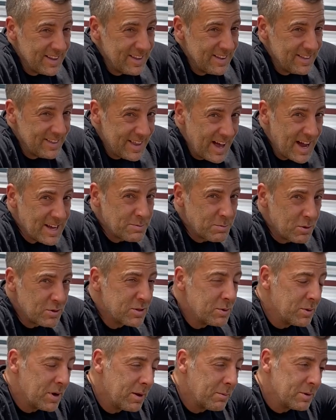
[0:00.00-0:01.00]
that's
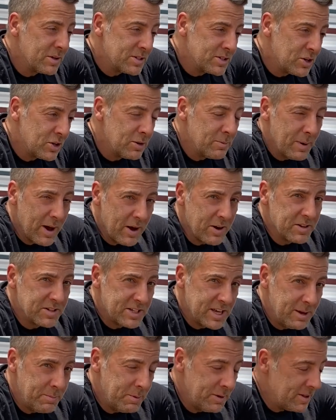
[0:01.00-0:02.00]
mostly what I'm concerned about, is
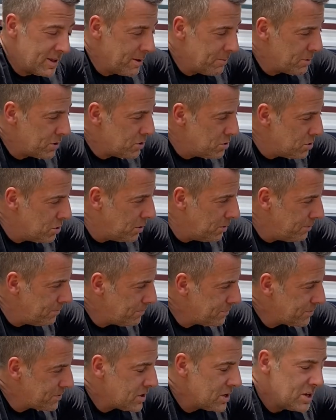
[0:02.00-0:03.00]
keeping them cool.
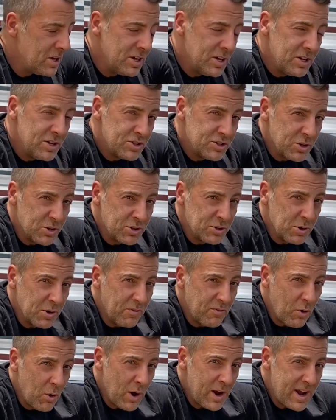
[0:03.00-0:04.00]
So to
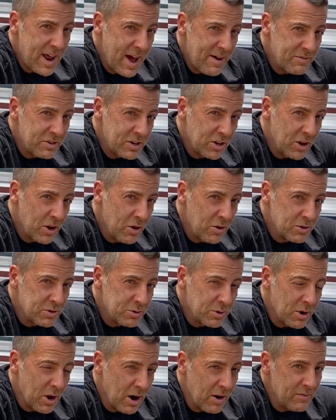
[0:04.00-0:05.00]
avoid having to go
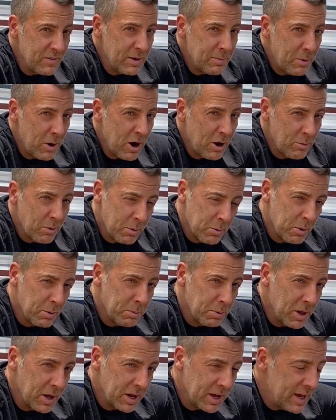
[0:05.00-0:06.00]
to an RV park where we'll
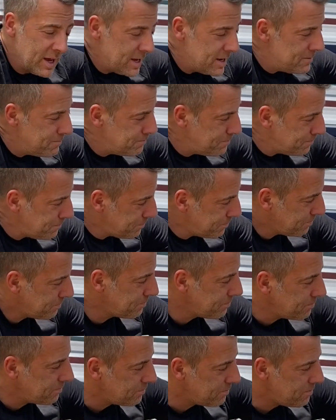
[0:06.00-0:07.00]
plug in,
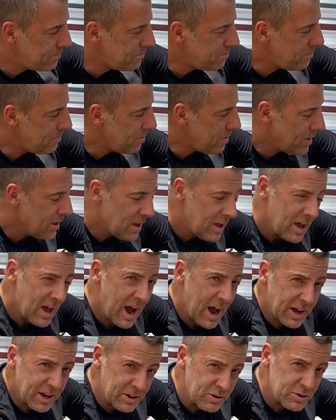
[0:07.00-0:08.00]

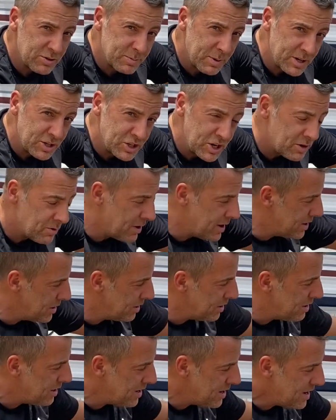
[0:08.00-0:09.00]
I can use my
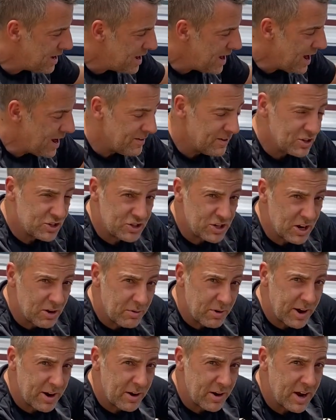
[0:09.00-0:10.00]
generator. And this
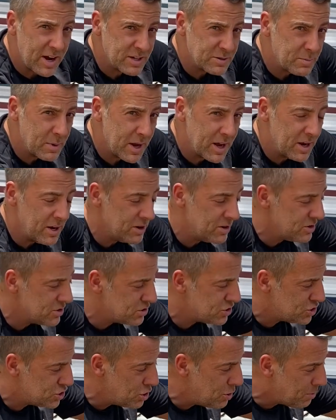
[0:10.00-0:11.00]
generator has been
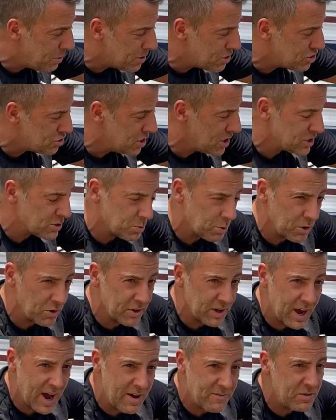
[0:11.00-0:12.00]
super
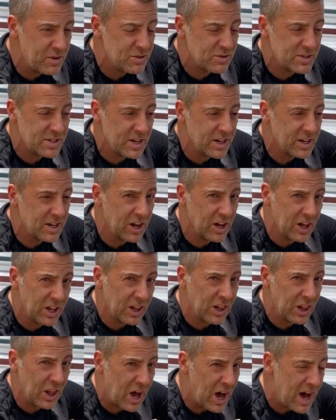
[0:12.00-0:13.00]
trustworthy. I've used it a
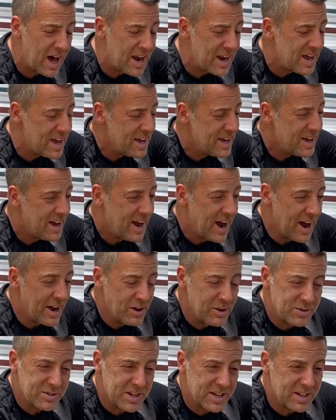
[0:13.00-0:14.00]
lot. I
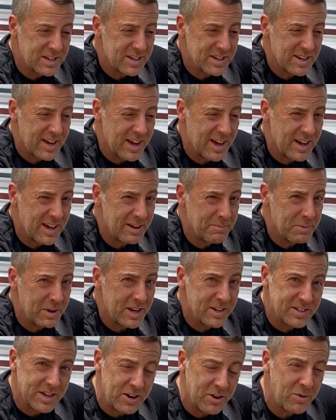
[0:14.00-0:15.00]
use it
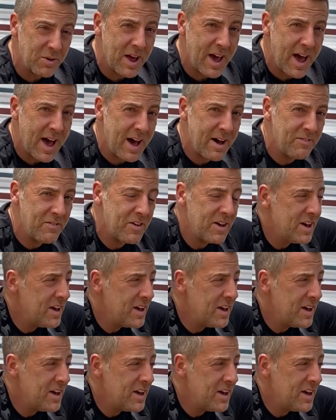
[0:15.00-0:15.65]
because I don't have